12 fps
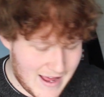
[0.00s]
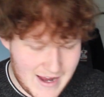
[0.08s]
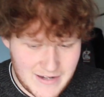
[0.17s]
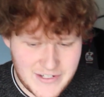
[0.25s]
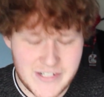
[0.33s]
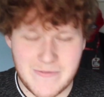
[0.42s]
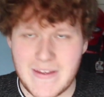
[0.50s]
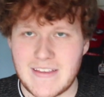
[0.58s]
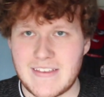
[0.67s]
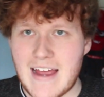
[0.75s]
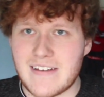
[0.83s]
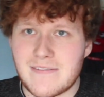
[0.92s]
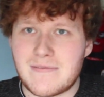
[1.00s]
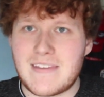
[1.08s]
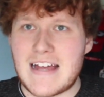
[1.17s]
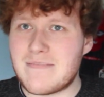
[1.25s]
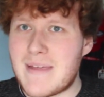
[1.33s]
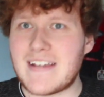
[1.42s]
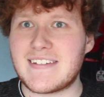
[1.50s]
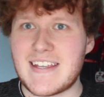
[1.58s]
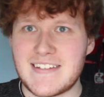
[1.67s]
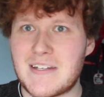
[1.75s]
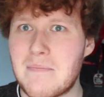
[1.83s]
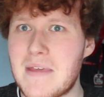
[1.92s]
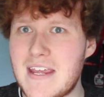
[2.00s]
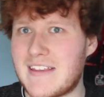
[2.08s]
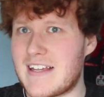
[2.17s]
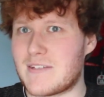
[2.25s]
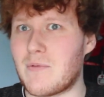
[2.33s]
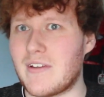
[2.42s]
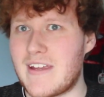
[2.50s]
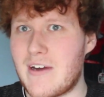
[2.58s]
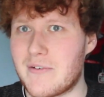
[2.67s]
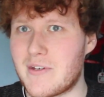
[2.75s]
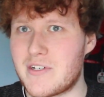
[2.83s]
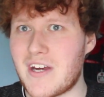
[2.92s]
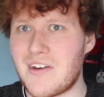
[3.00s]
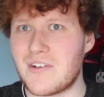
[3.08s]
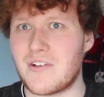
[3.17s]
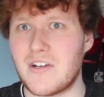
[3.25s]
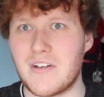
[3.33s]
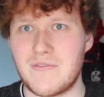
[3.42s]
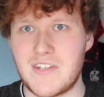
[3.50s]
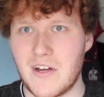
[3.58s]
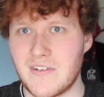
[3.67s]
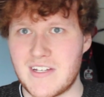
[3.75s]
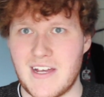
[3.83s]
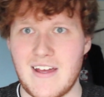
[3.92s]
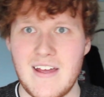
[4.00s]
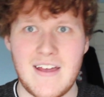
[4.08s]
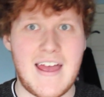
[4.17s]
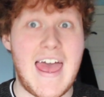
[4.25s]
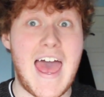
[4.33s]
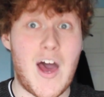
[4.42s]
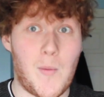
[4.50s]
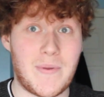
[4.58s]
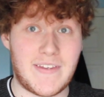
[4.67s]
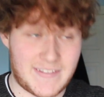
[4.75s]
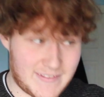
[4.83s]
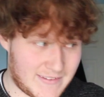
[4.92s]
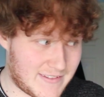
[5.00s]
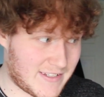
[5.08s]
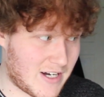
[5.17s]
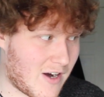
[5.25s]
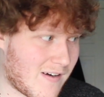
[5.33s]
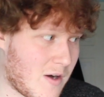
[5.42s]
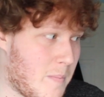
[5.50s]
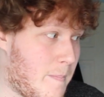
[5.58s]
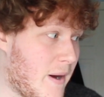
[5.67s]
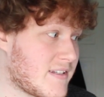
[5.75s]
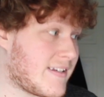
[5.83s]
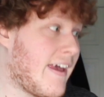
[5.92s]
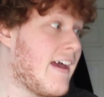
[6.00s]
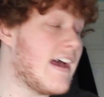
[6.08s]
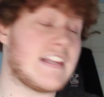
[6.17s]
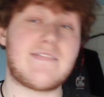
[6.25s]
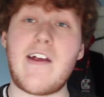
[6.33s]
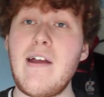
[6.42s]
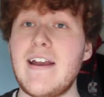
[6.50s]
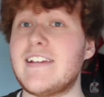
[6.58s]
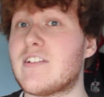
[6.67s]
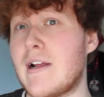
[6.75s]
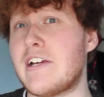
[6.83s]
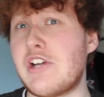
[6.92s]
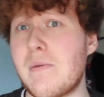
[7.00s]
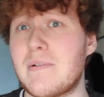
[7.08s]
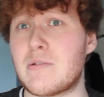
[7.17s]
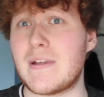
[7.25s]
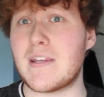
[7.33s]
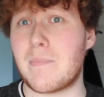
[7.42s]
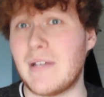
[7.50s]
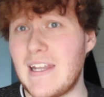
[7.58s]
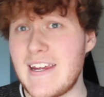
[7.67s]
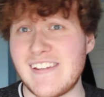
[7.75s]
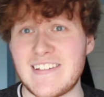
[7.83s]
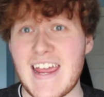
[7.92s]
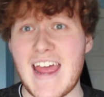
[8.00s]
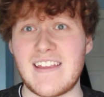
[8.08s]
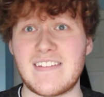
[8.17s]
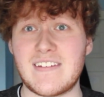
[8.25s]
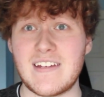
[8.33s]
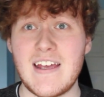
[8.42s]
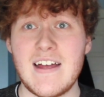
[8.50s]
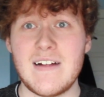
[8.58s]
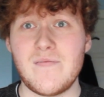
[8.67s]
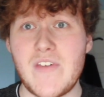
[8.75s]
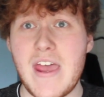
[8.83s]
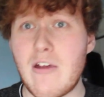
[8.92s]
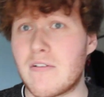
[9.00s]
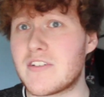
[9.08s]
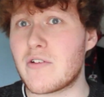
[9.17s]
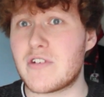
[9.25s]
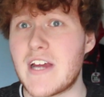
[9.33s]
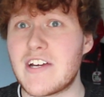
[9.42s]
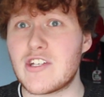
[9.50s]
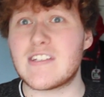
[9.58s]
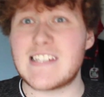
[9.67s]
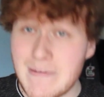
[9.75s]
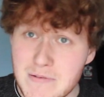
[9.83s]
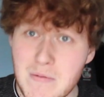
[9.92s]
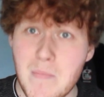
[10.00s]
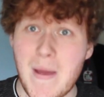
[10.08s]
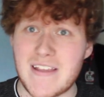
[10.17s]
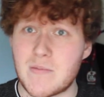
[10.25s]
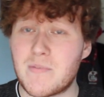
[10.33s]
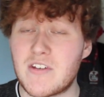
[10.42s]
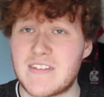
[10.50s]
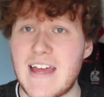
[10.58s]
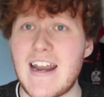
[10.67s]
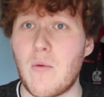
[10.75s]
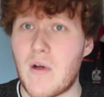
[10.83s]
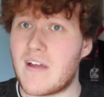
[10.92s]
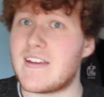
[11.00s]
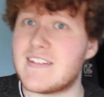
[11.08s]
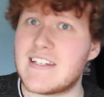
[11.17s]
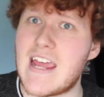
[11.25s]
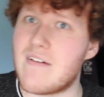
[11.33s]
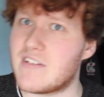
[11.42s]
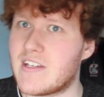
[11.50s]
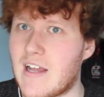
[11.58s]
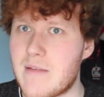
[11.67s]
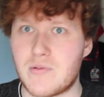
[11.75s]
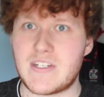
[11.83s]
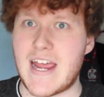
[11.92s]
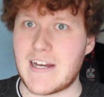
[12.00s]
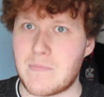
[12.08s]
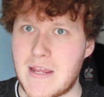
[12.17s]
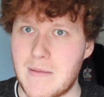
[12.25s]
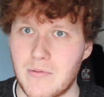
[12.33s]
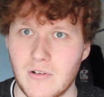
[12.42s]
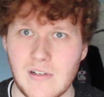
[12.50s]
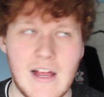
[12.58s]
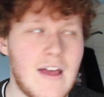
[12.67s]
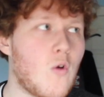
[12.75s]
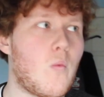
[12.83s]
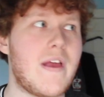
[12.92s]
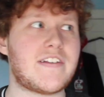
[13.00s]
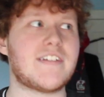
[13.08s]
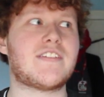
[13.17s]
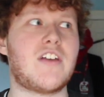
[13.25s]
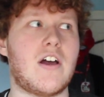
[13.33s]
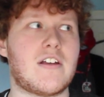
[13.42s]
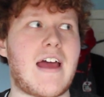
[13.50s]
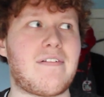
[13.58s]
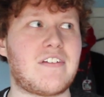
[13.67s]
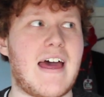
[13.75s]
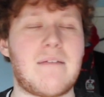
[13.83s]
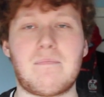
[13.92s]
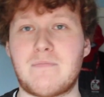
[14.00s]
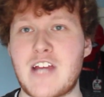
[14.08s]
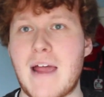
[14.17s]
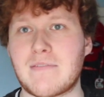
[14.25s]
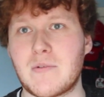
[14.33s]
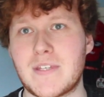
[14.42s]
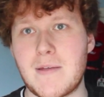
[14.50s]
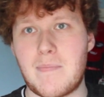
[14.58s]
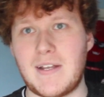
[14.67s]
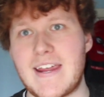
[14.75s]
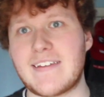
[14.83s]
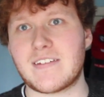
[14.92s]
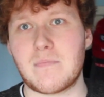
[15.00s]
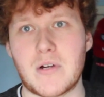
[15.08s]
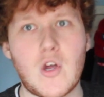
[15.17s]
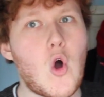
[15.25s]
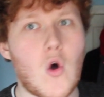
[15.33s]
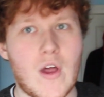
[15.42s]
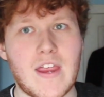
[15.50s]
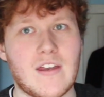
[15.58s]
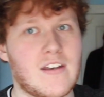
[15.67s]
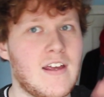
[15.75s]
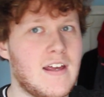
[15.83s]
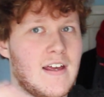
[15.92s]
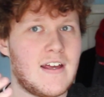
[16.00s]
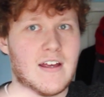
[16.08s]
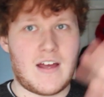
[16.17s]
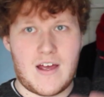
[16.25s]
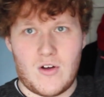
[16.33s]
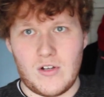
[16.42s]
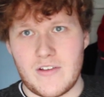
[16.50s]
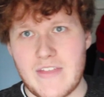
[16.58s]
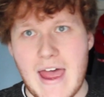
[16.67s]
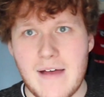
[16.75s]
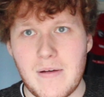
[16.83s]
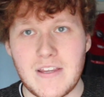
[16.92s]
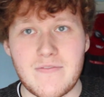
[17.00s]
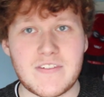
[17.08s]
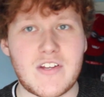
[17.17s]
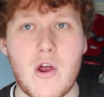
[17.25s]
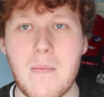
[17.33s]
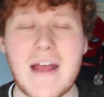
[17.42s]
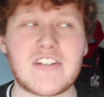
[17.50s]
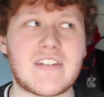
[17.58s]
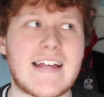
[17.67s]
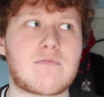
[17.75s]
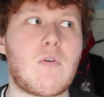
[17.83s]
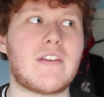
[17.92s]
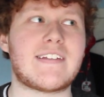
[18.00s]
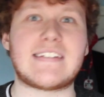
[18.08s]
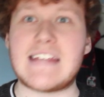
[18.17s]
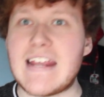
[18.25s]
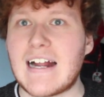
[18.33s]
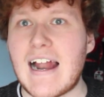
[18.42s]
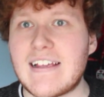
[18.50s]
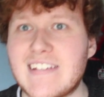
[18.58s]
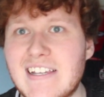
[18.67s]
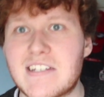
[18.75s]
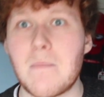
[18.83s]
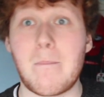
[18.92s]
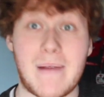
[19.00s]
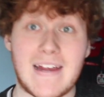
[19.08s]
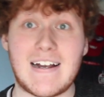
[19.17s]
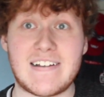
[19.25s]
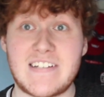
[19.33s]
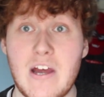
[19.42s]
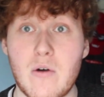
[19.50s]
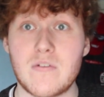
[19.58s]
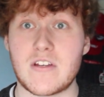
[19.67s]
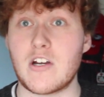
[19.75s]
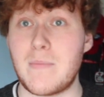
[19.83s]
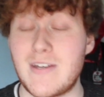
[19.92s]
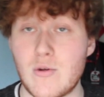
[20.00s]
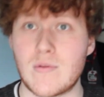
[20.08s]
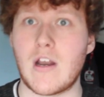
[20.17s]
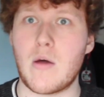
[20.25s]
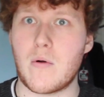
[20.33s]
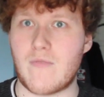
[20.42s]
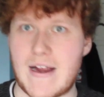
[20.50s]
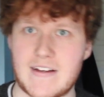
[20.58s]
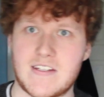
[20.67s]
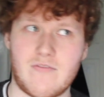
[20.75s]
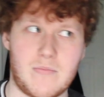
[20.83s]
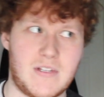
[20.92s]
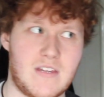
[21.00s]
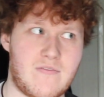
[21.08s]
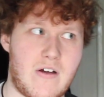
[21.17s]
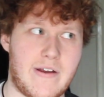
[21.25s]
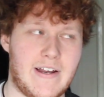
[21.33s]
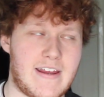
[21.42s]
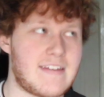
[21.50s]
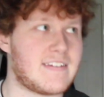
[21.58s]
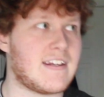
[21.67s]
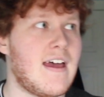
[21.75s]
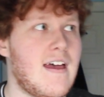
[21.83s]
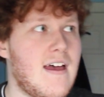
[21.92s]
I just think that makes sense to me. That's what the Hero Association could have done to help in this scenario. But at the very least, the relationship between the police and the Hero Association seems to be better because they're now working together to, like, protect people, which is good after that chapter with the police and McCoy and all of that. So I imagine that's what the C-Class and some B-Class heroes are going to be doing, the lower ranks of them at the very least.